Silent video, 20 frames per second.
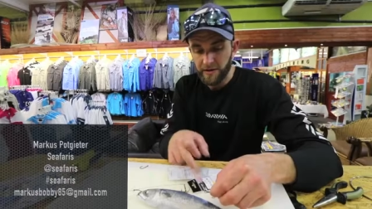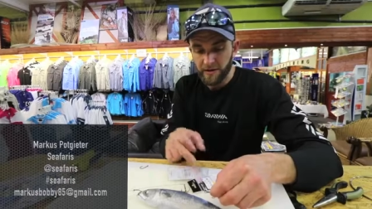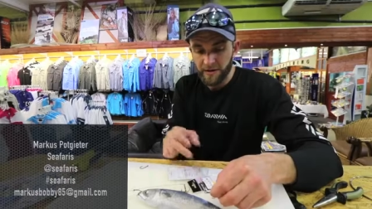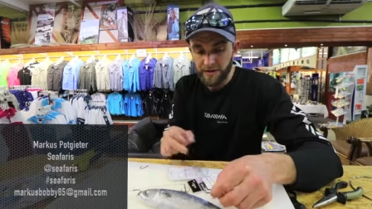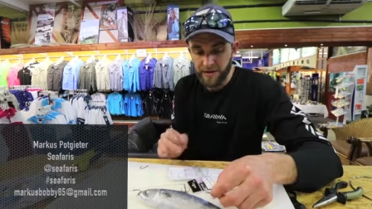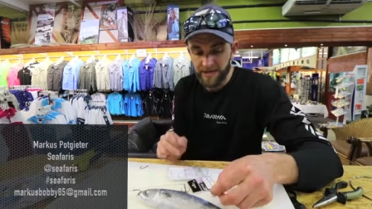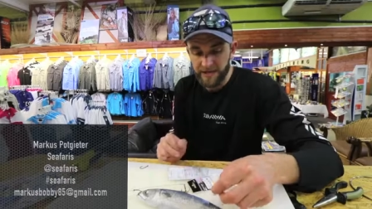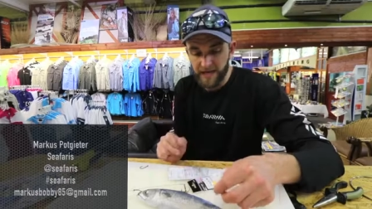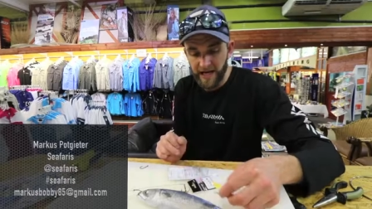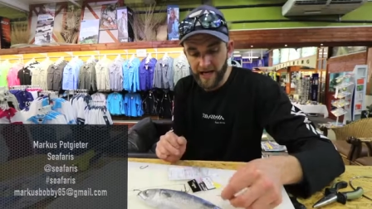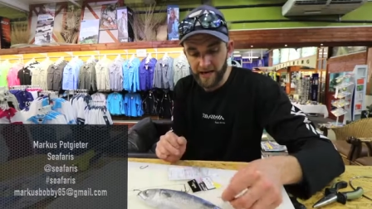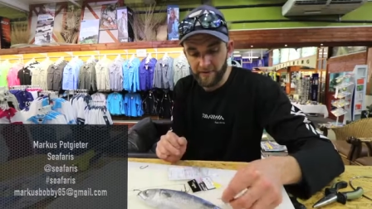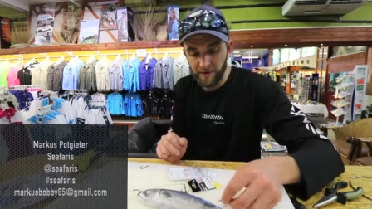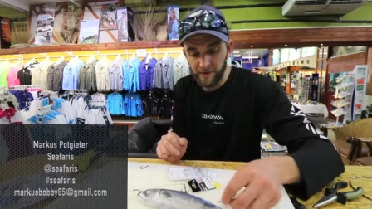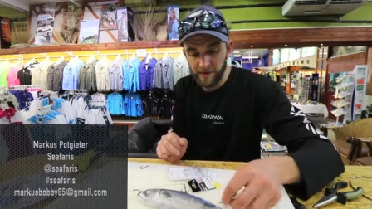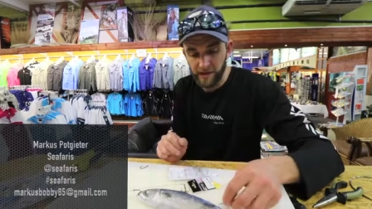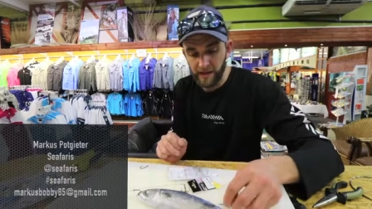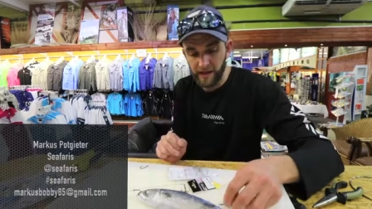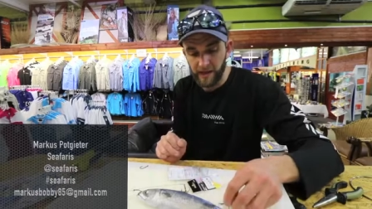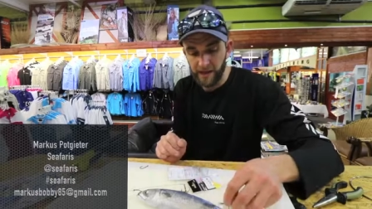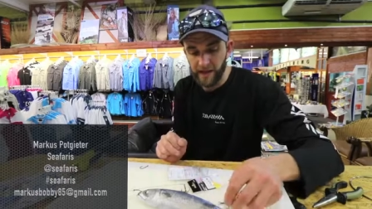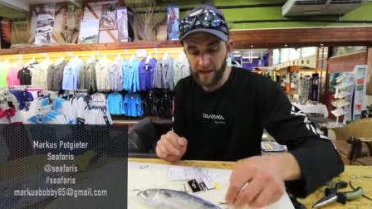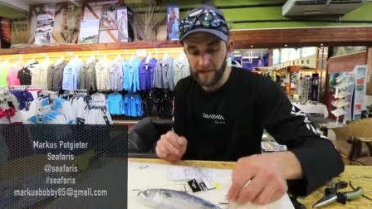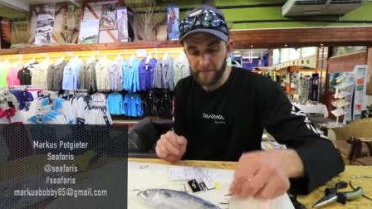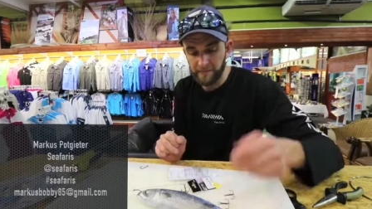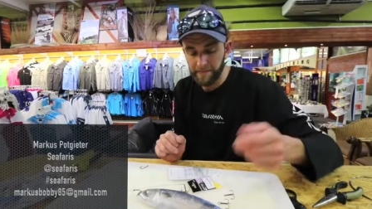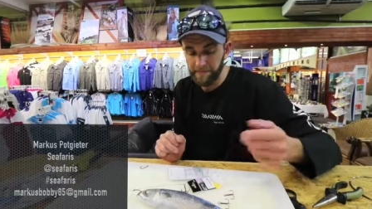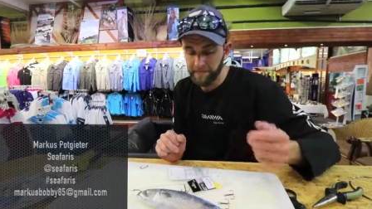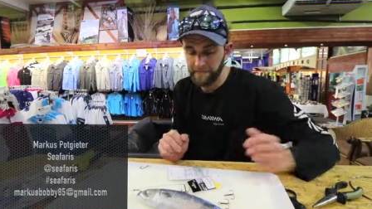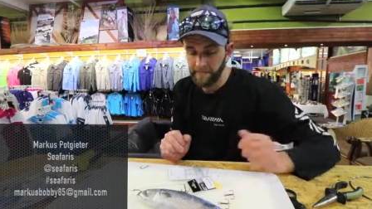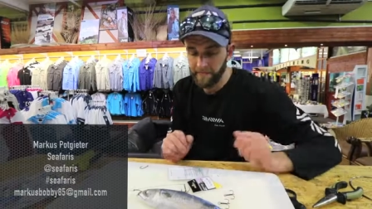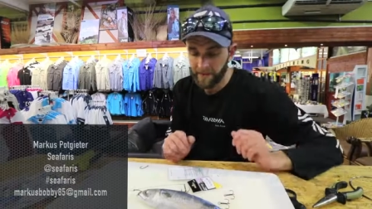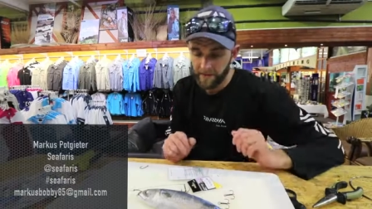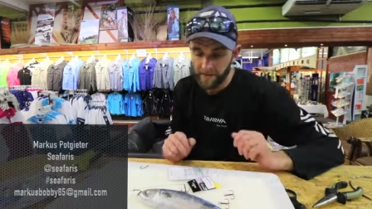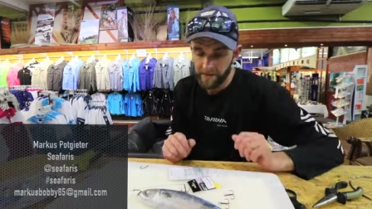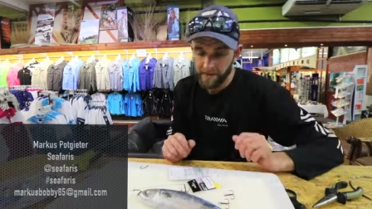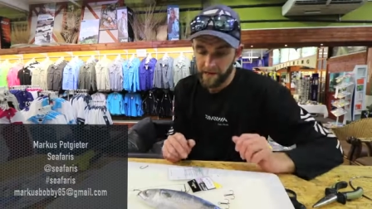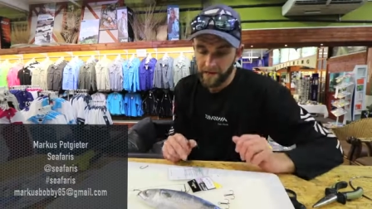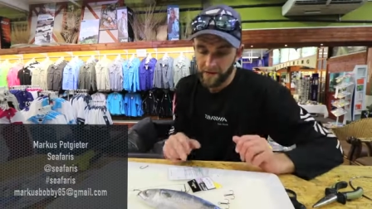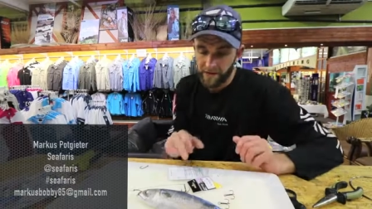just tie everything in line.
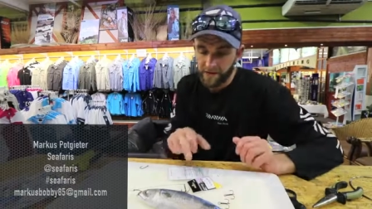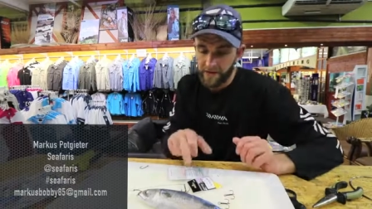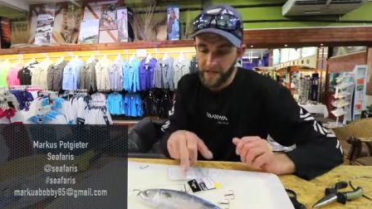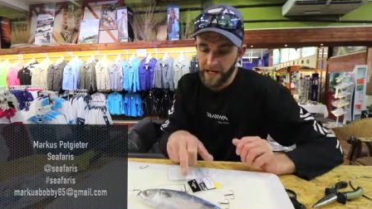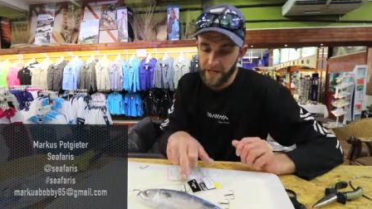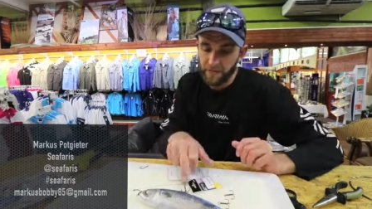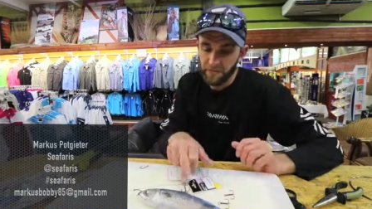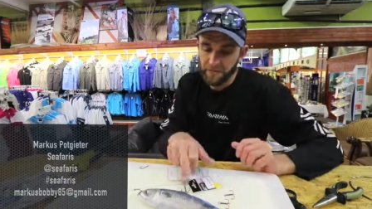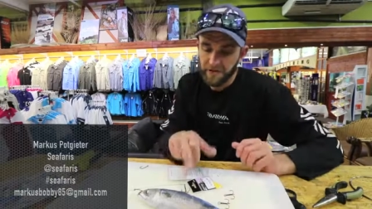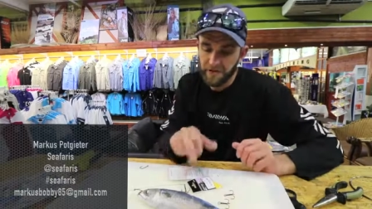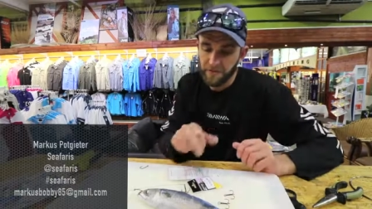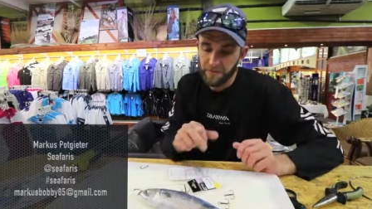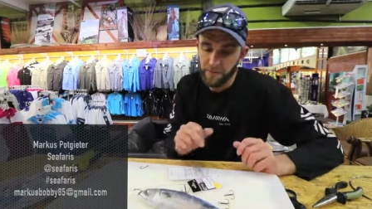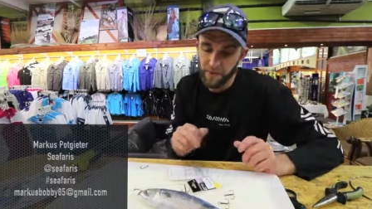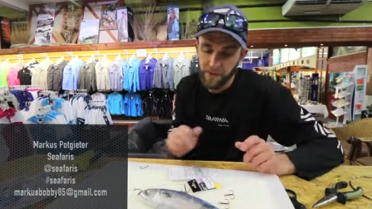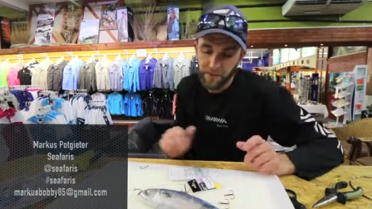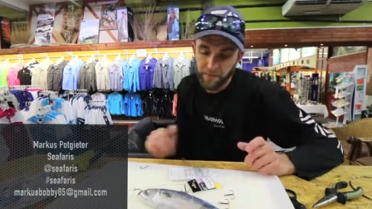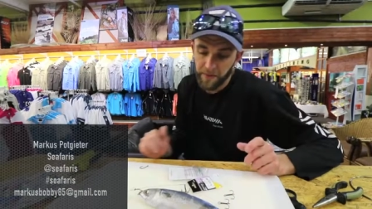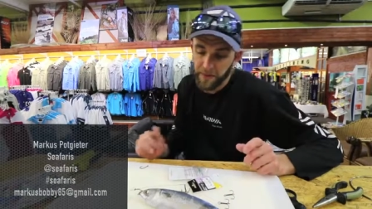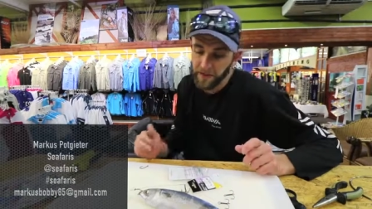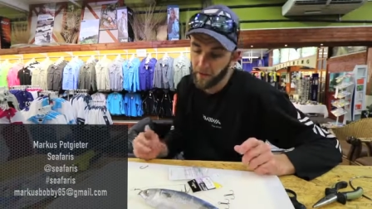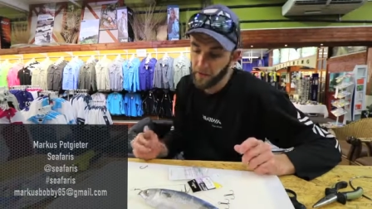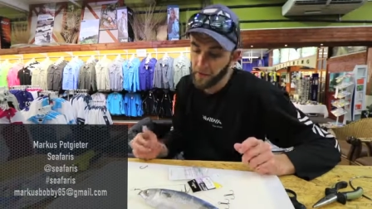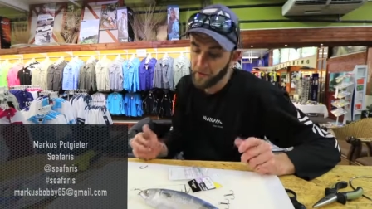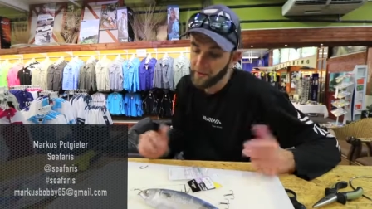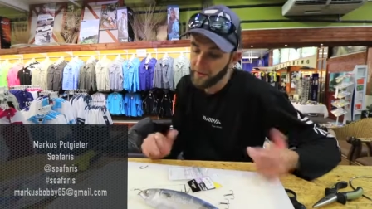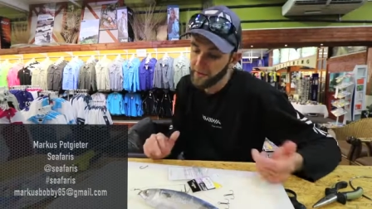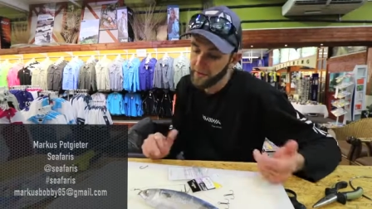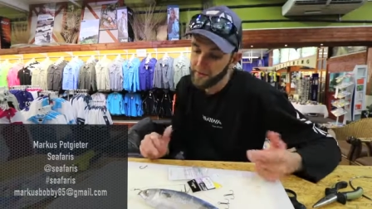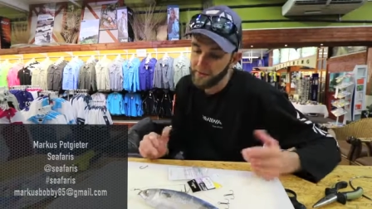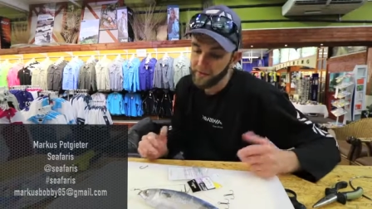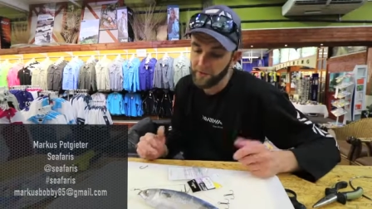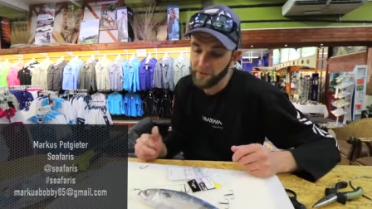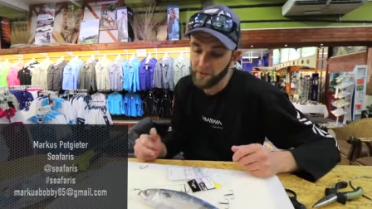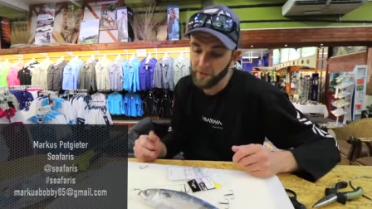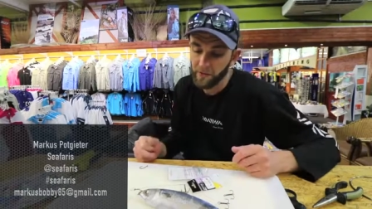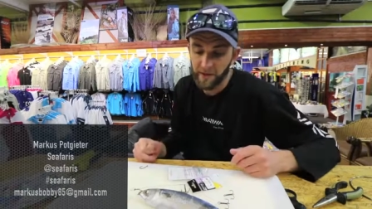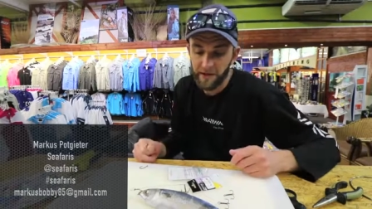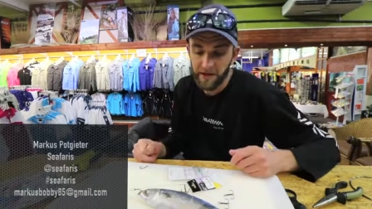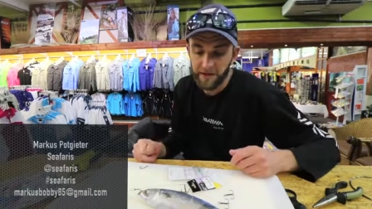You can also put a bigger hook if
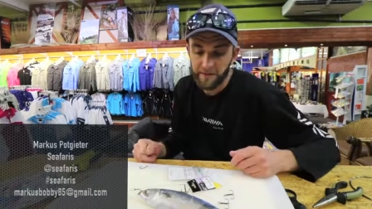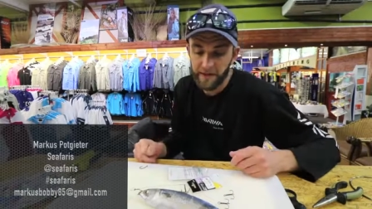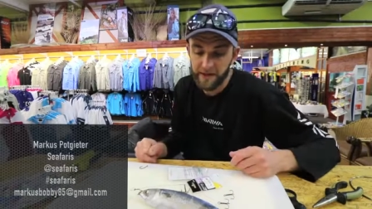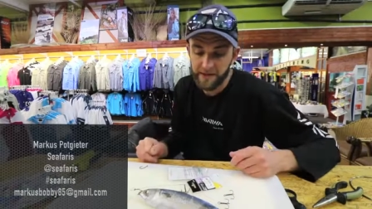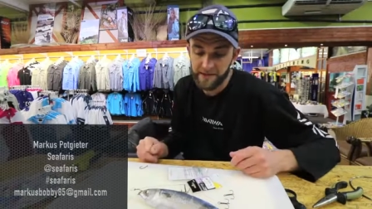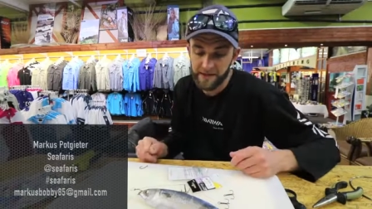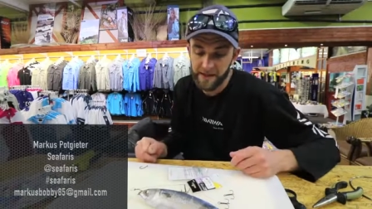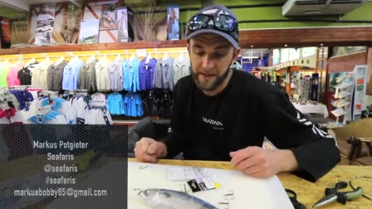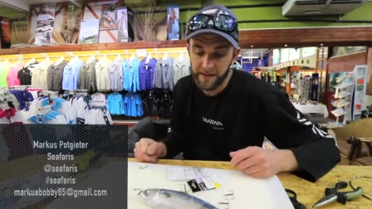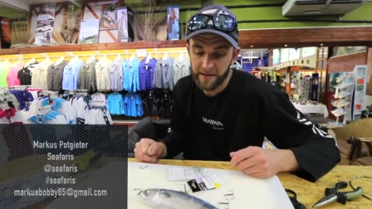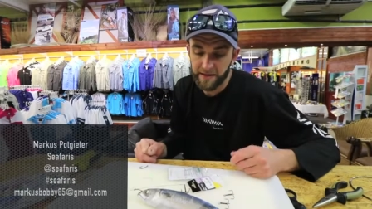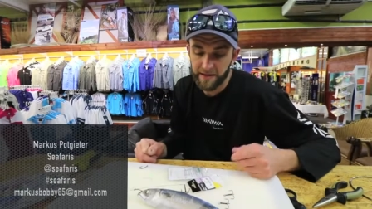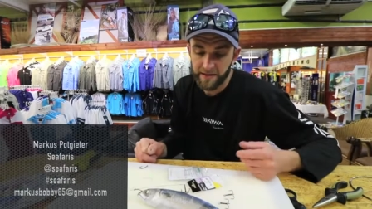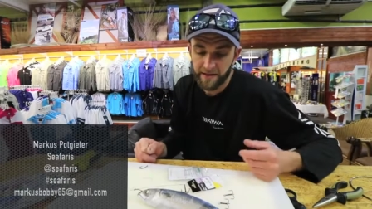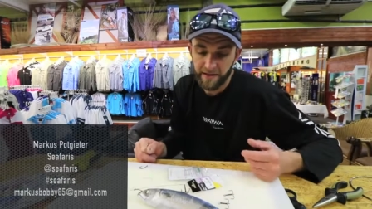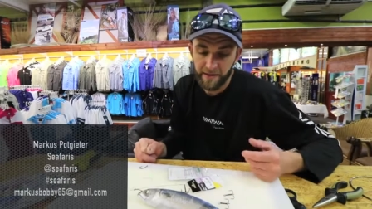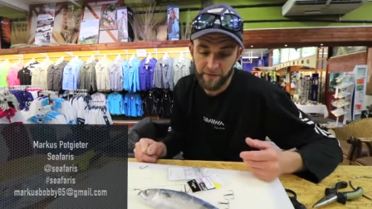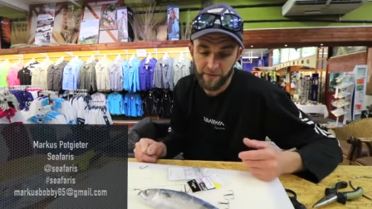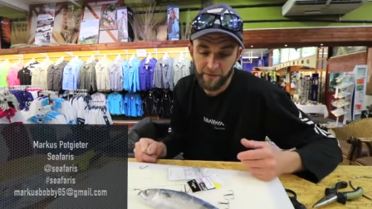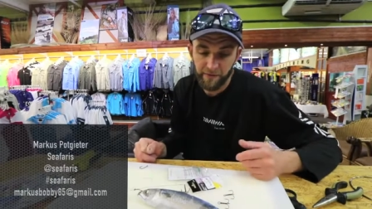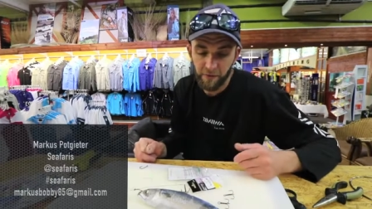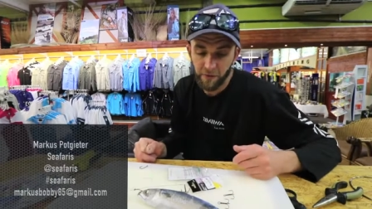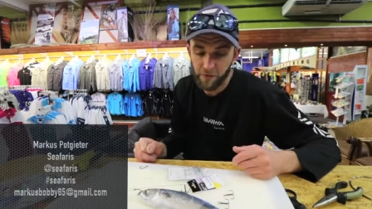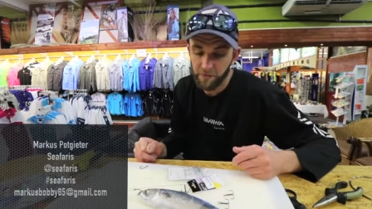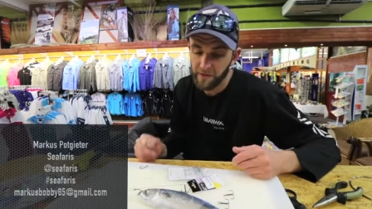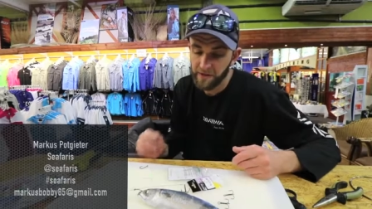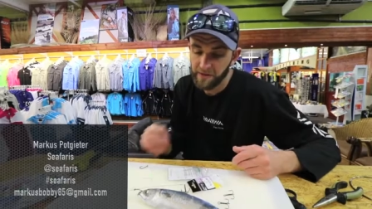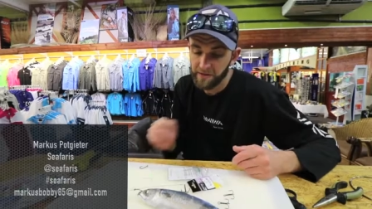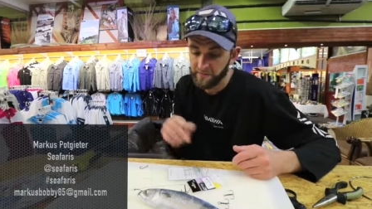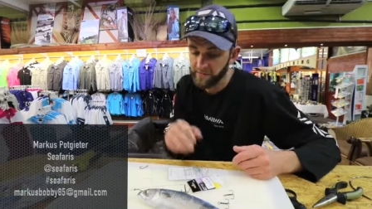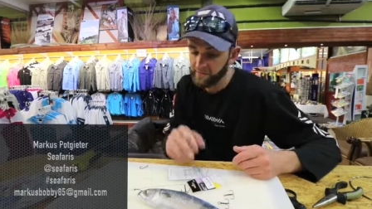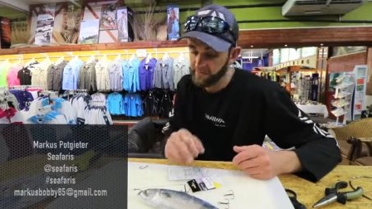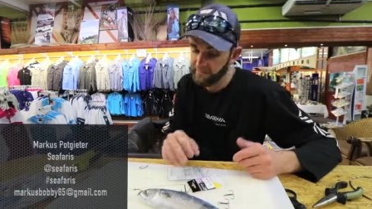you're worried about uh, the number four, but